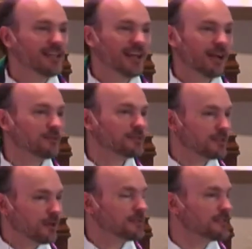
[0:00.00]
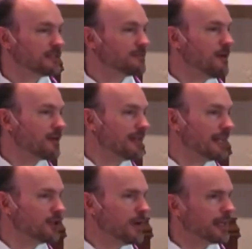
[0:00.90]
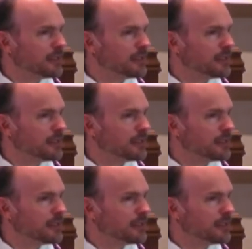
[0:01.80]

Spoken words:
I was always the smart aleck who went,